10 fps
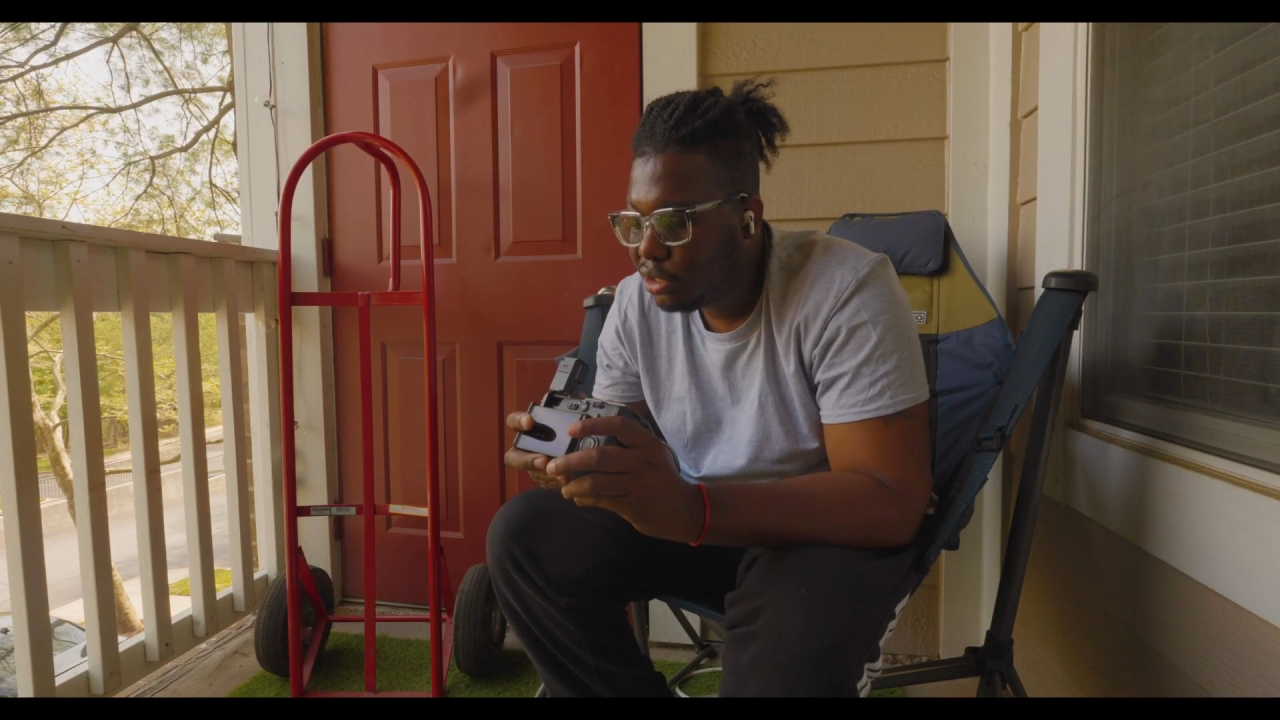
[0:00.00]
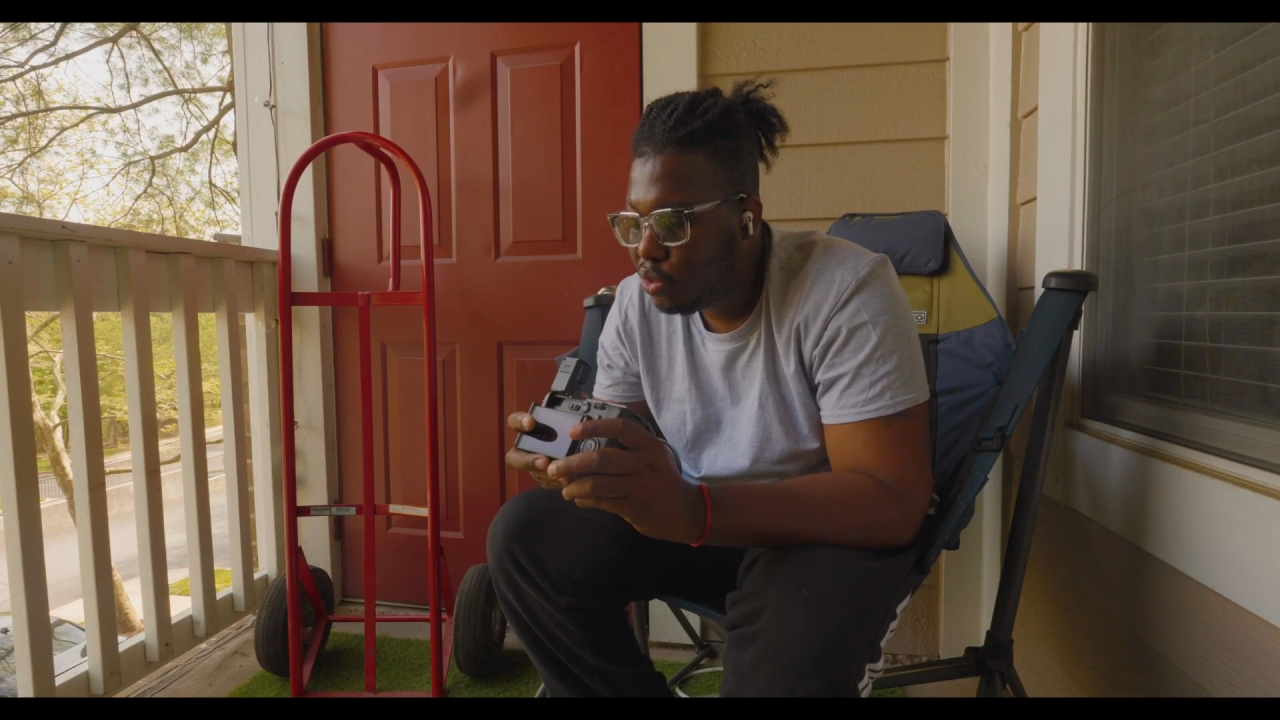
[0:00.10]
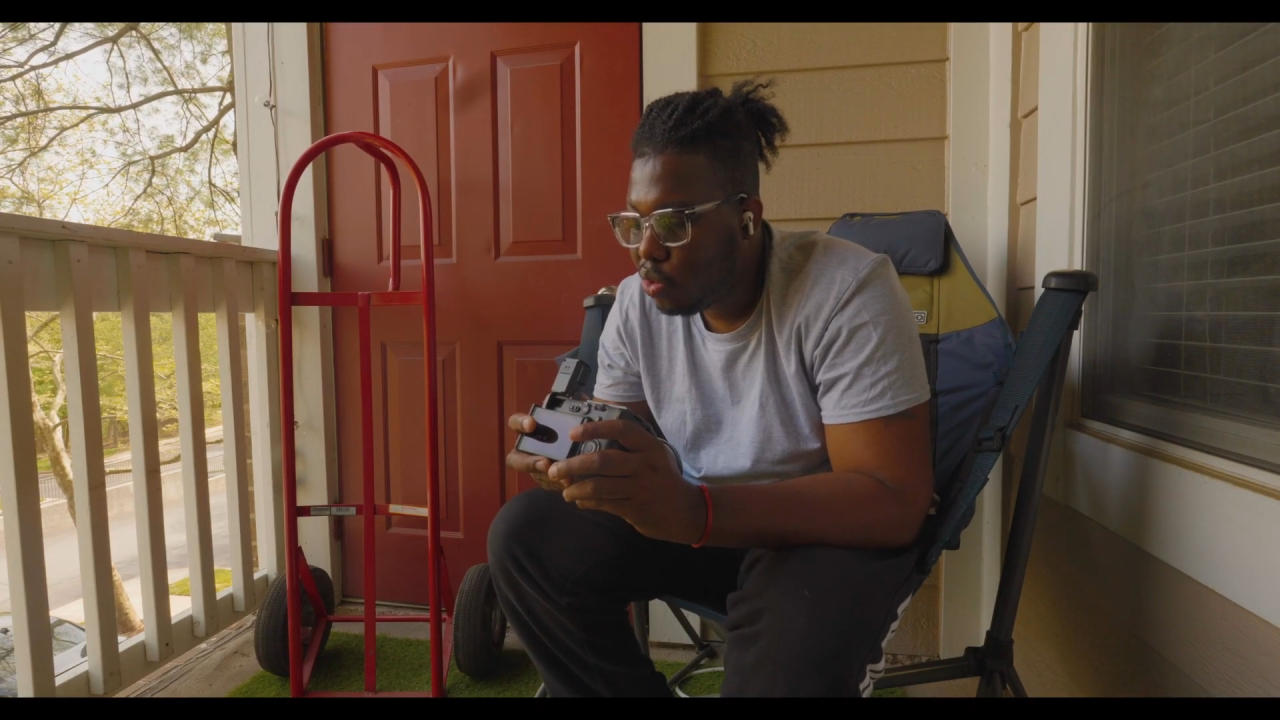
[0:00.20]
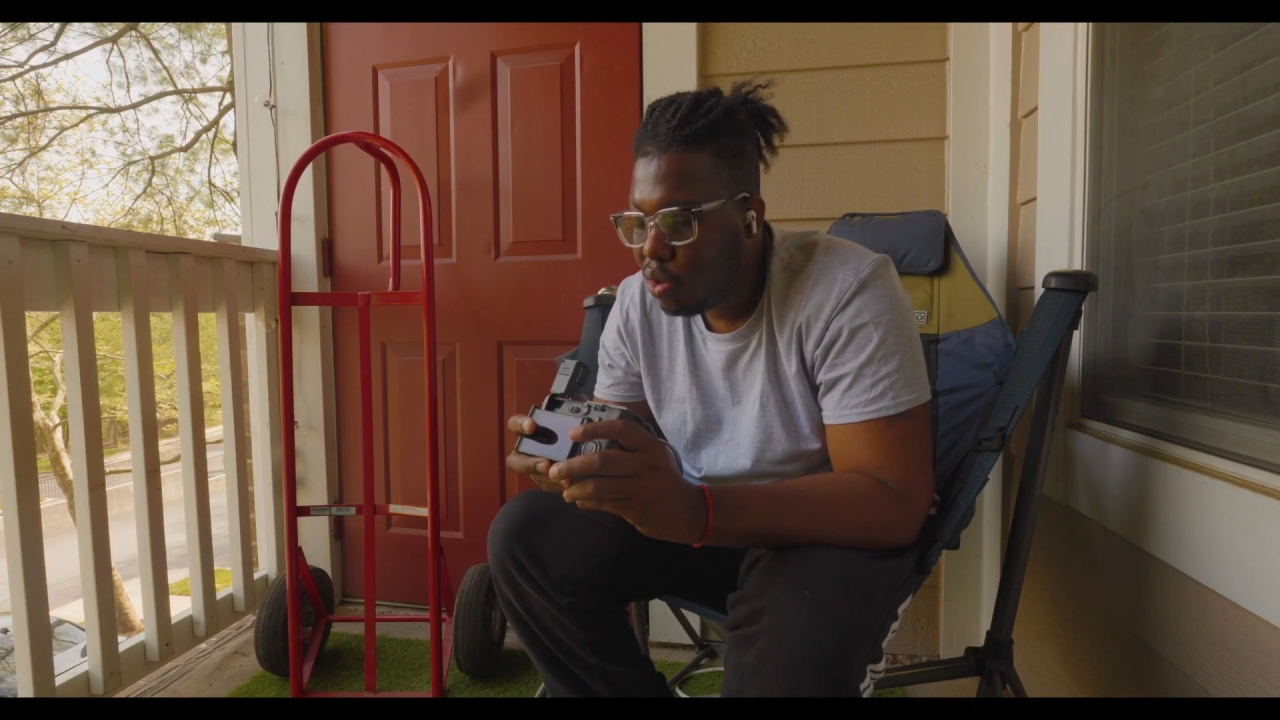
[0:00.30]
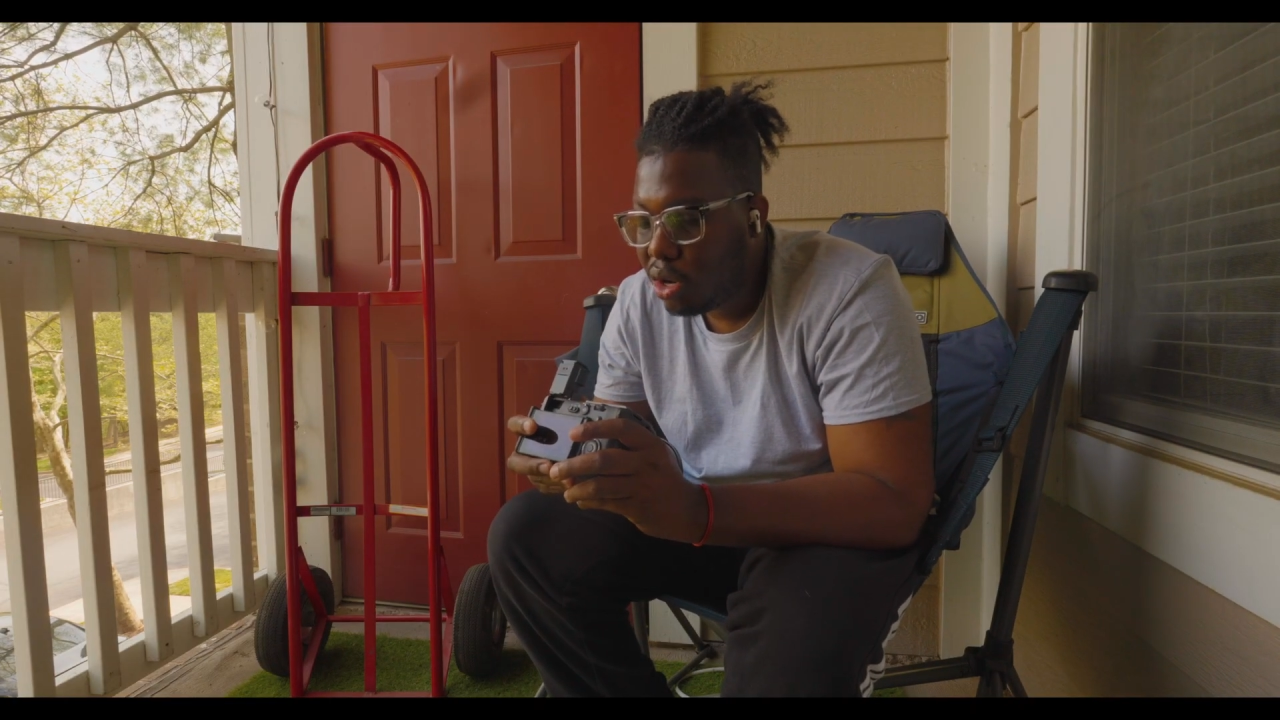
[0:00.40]

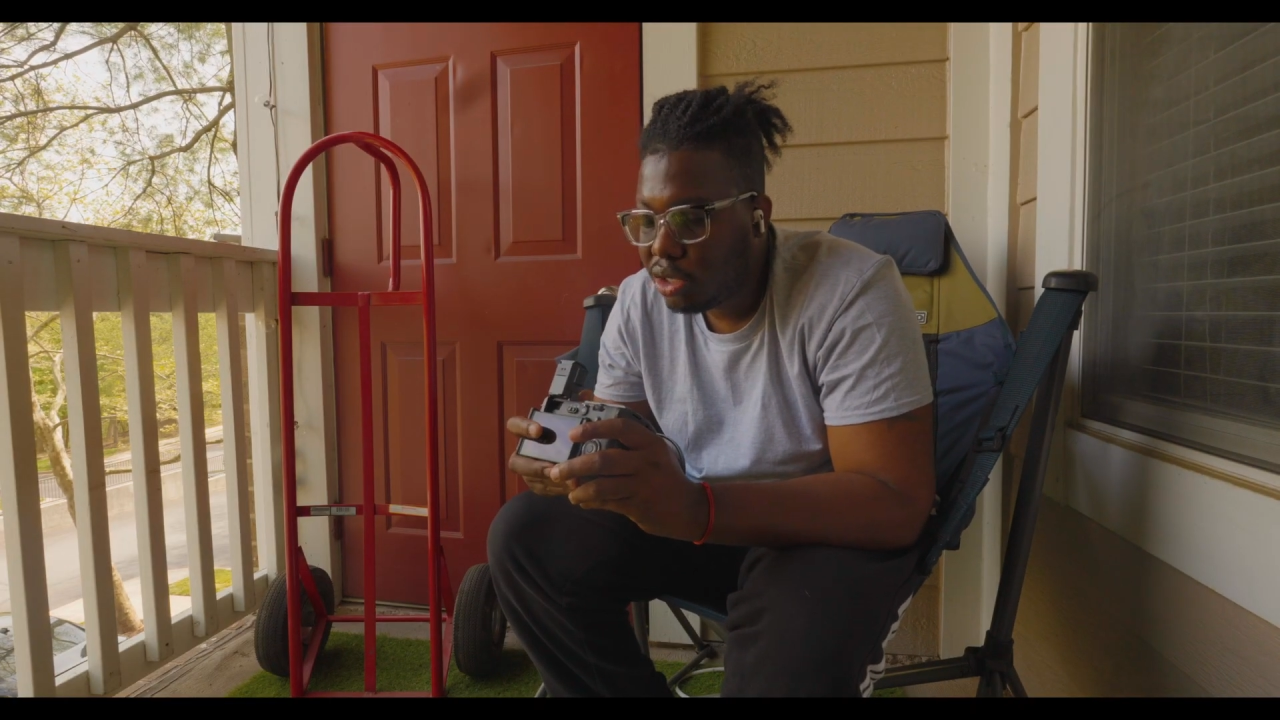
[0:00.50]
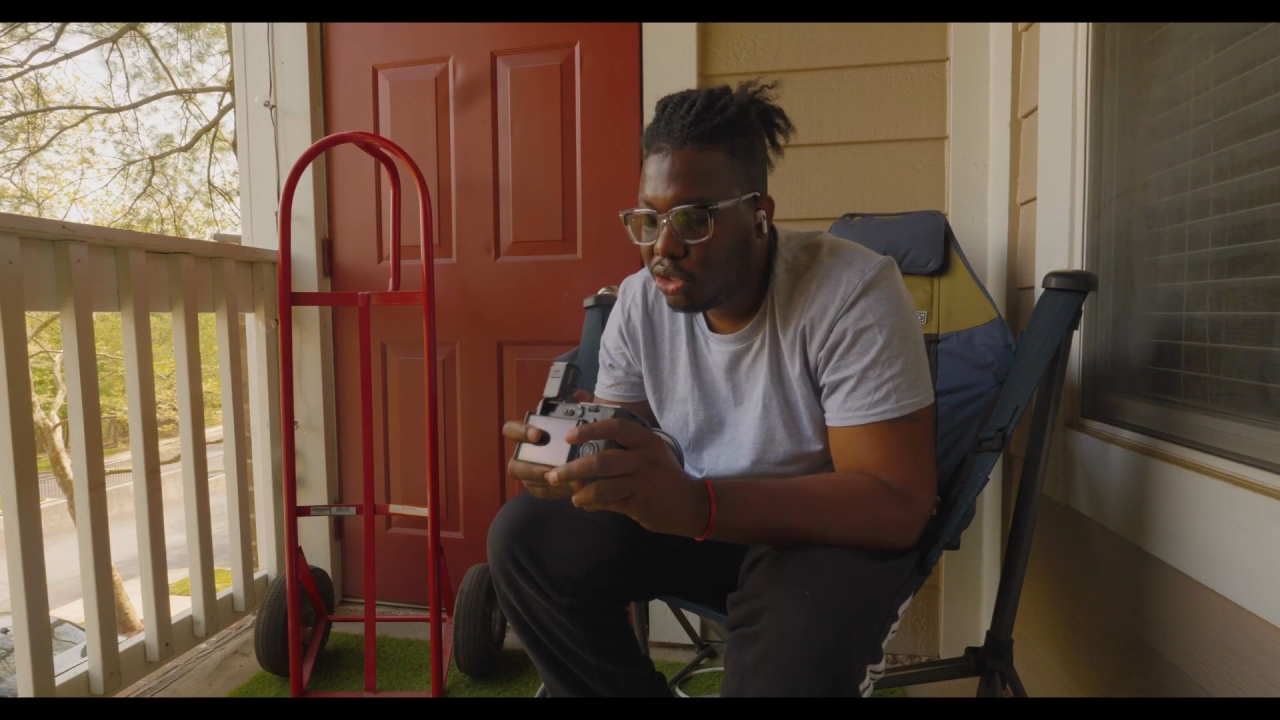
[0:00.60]
2 quarter